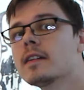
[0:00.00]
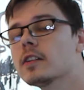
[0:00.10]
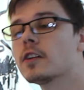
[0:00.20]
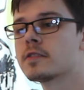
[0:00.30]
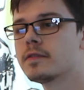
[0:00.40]

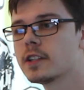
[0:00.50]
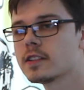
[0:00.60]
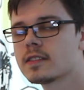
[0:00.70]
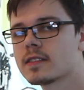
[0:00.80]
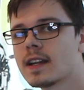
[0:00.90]
Lots of
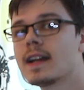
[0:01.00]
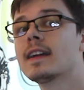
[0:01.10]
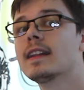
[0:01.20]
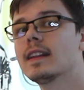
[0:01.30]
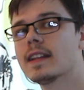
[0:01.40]
dust,
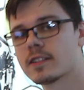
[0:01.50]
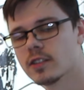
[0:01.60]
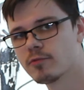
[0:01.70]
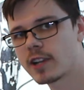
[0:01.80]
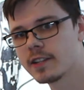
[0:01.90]
less
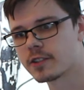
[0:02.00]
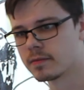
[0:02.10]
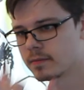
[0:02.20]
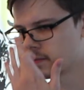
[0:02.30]
lubrication.